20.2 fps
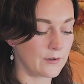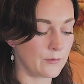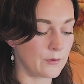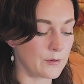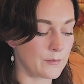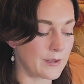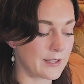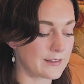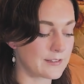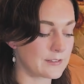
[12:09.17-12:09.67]
would
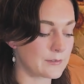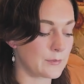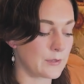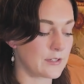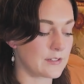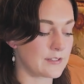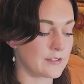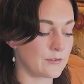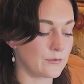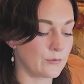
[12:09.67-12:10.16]
make this
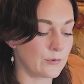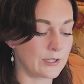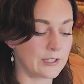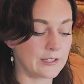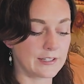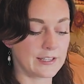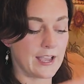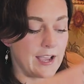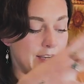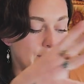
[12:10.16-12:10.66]
person
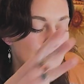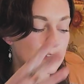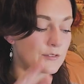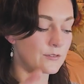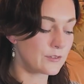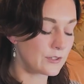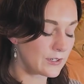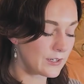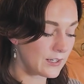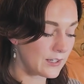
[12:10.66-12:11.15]
really
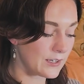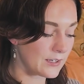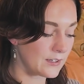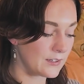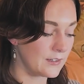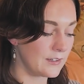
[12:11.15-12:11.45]
extroverted.